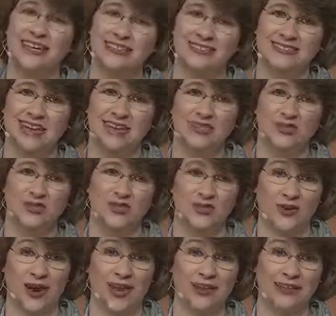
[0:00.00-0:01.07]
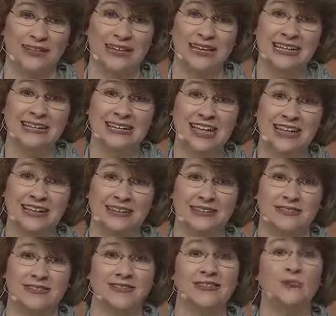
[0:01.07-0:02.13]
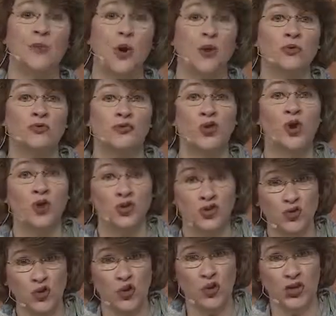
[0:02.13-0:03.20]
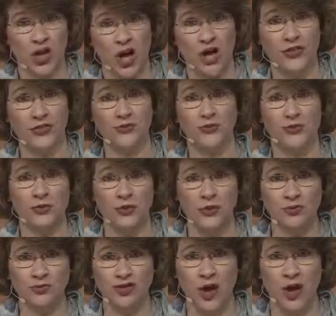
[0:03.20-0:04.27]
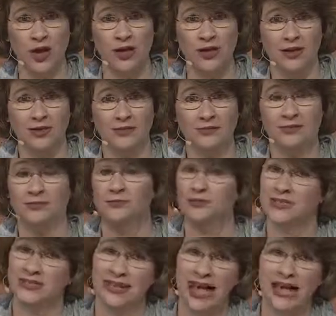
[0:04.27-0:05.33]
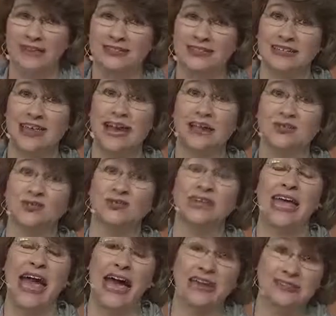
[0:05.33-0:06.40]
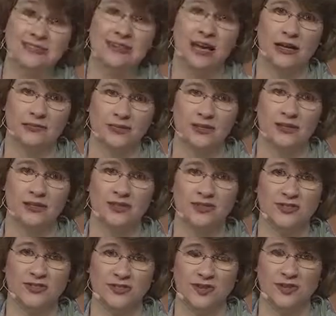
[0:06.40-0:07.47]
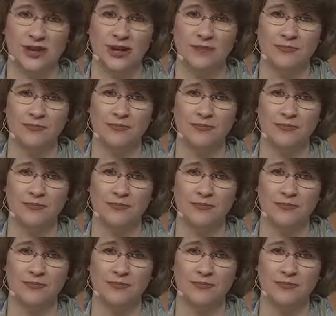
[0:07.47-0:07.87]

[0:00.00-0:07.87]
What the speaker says: decided to try and take a supposed shortcut through Utah, but alas, it actually added time to their trip.